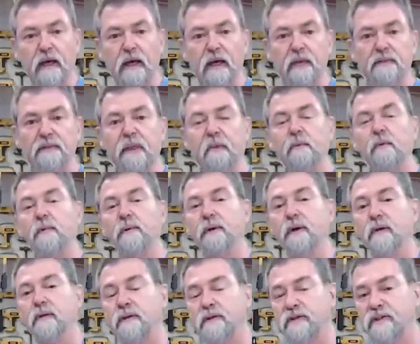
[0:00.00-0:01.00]
That will
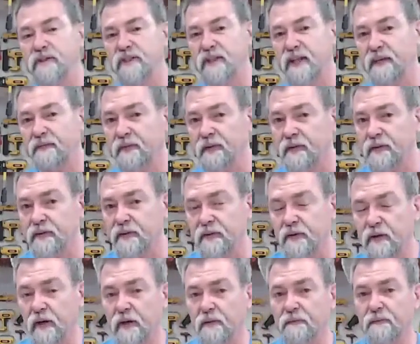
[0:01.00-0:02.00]
be on the 7th
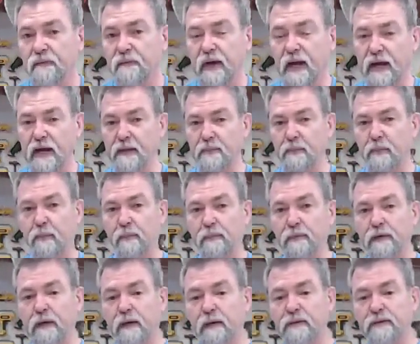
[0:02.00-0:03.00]
of April.
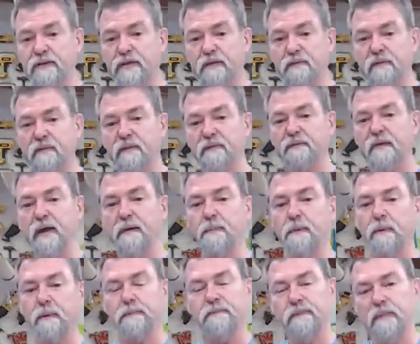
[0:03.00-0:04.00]
Now, the 7th of
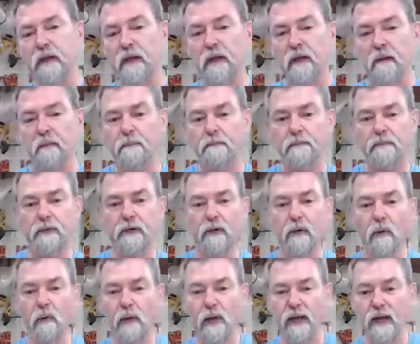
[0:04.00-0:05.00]
April, be
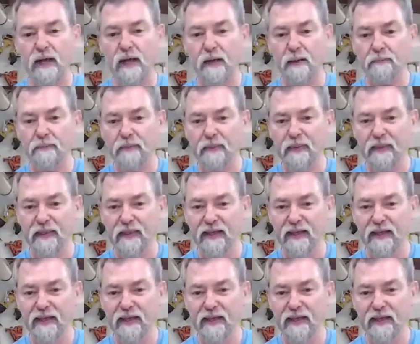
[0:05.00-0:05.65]
aware,